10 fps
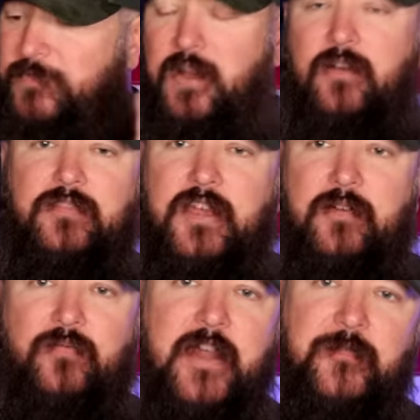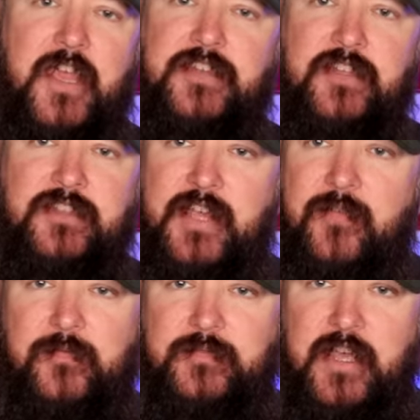you know, the ratification of
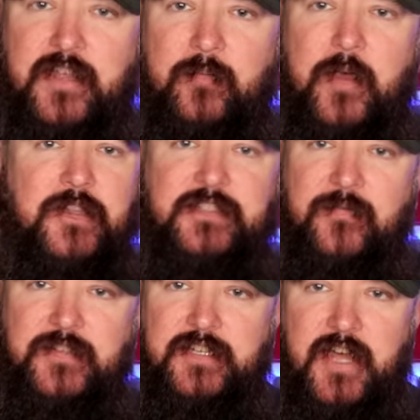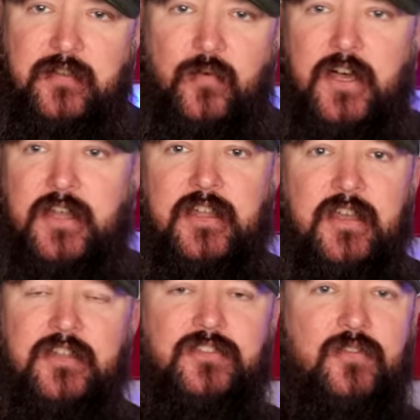the Second Amendment in 1791
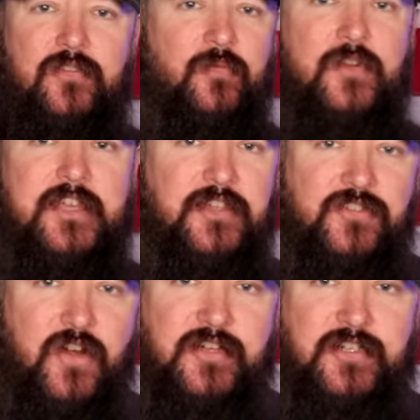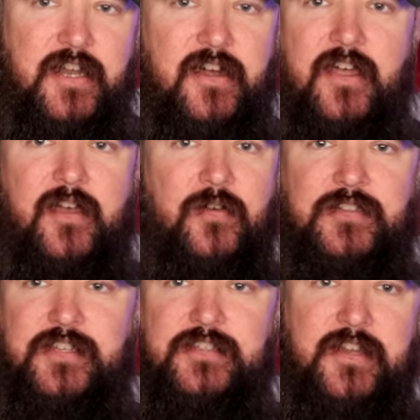to the Reconstruction era,
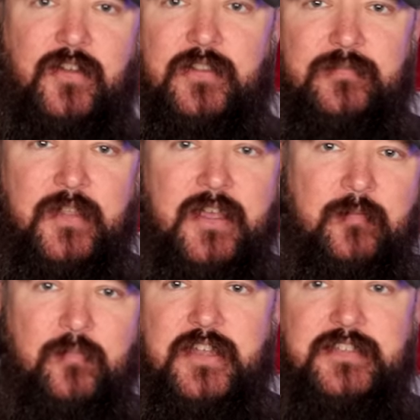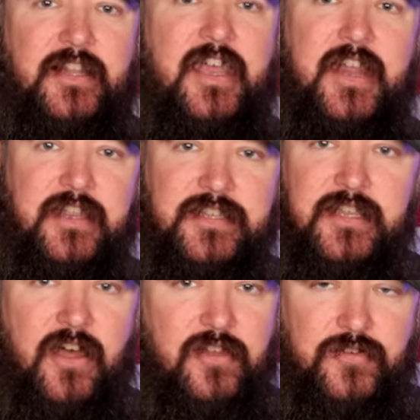which is, you know, mid to late
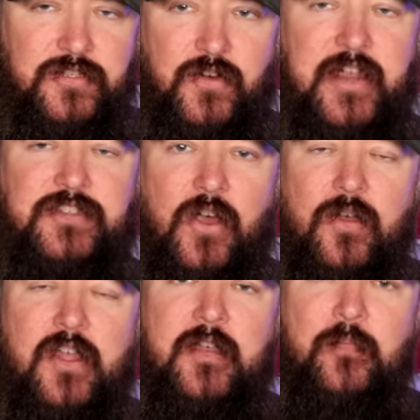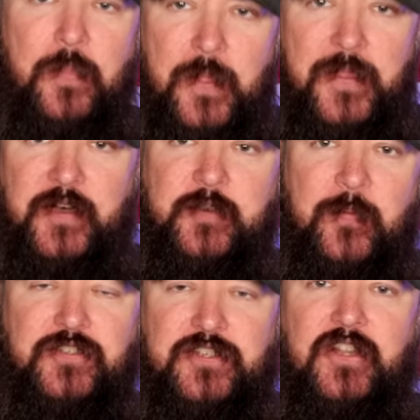1800s, right? So they're
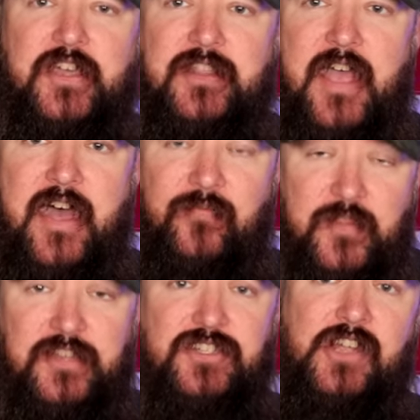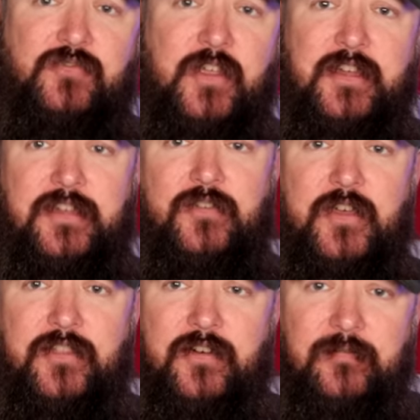supposed to look at that. This judge really didn't do
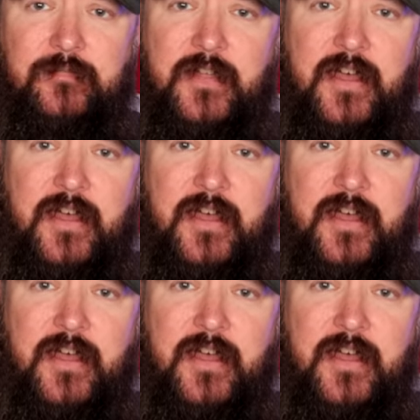either.